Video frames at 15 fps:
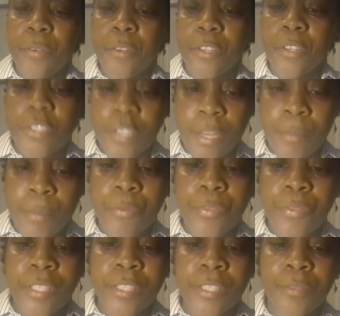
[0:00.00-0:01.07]
Some of
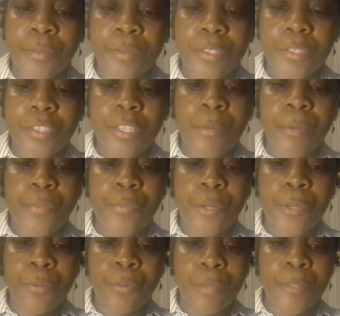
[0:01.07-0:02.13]

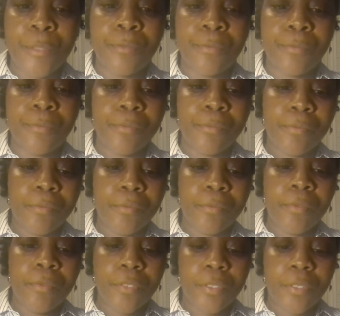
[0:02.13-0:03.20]
the women
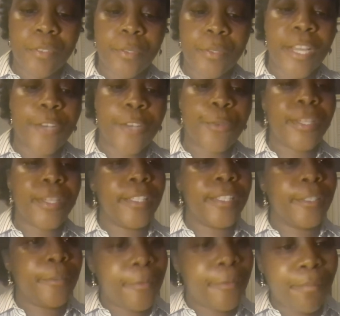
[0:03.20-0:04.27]

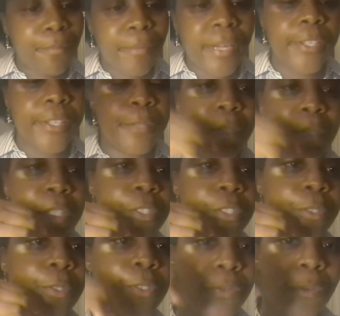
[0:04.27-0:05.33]
graduated, married
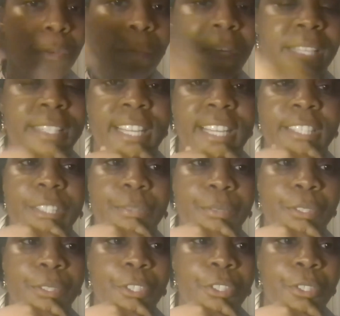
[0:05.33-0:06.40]
ministers, and remained active
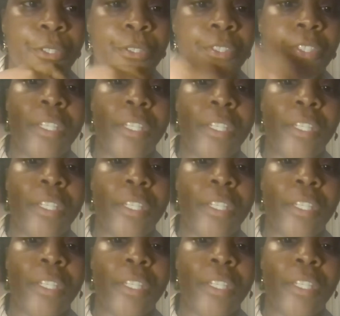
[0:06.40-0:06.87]
with the church.